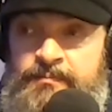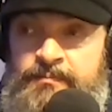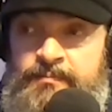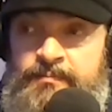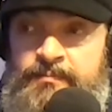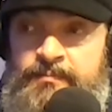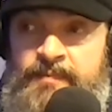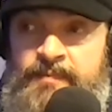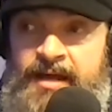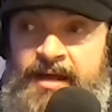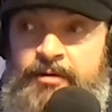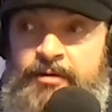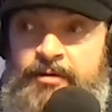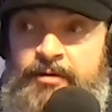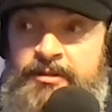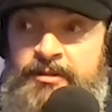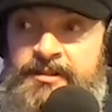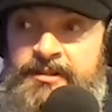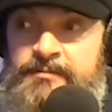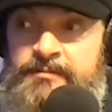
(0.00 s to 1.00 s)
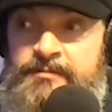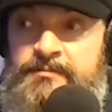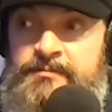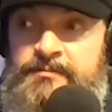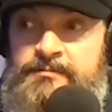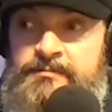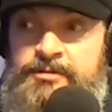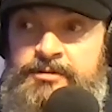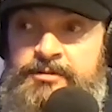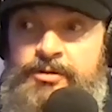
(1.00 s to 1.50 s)
not only
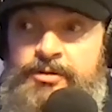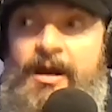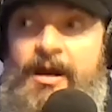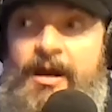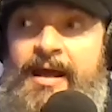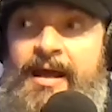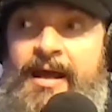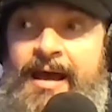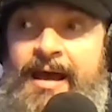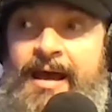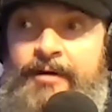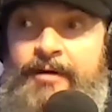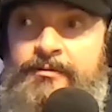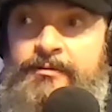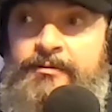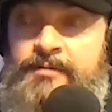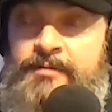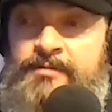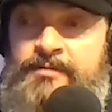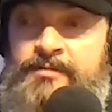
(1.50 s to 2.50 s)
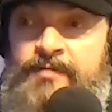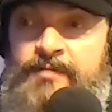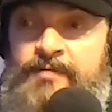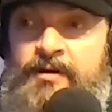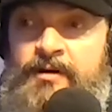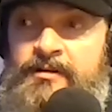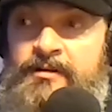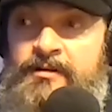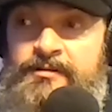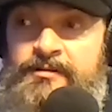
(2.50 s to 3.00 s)
dry out as
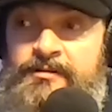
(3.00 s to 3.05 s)
far as,